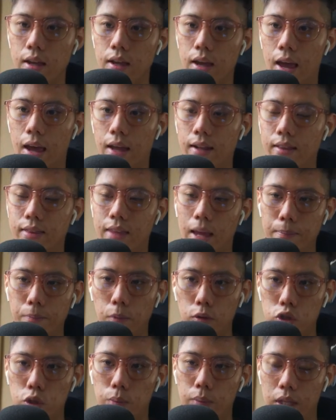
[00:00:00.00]
And that
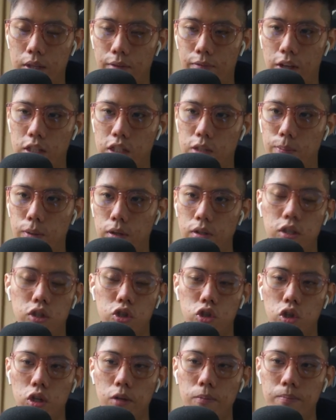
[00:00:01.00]
moat should be defensible. It
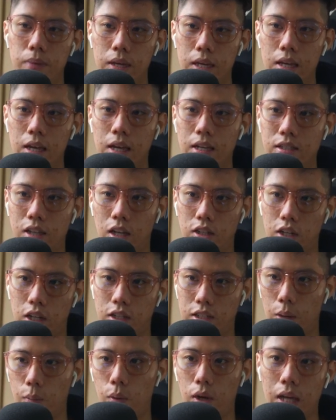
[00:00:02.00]
shouldn't be such that
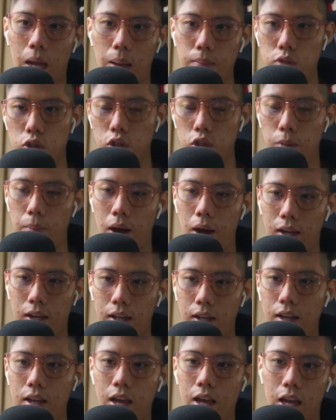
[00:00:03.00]
someone comes into the
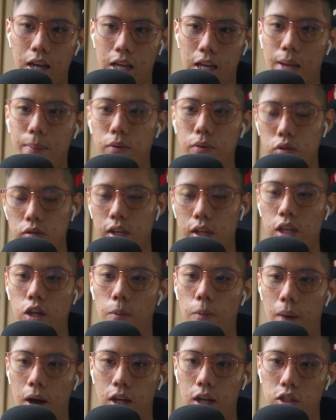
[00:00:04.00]
market and able to take your
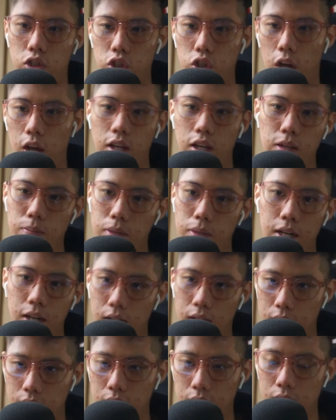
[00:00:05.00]
market share
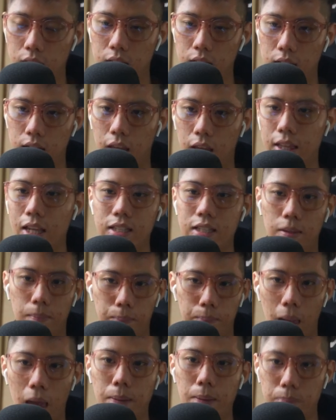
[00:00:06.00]
immediately. Okay, that's a
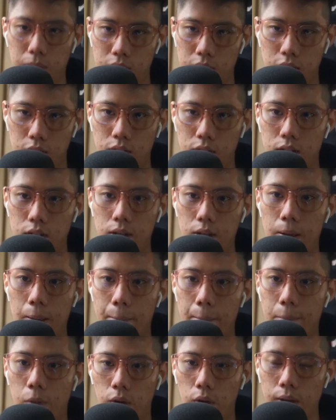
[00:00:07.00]
bad business.
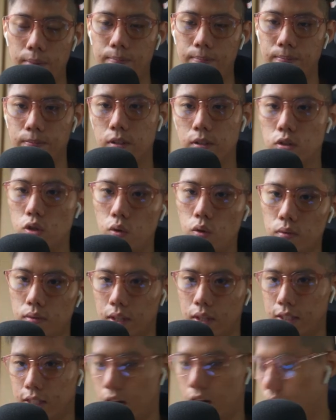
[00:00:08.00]
Okay, so
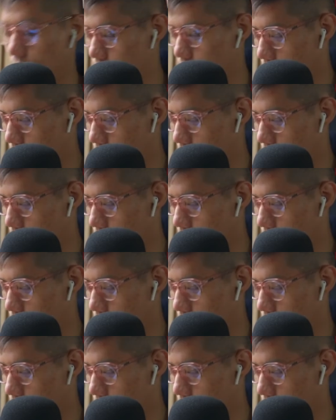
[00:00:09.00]
that's kind of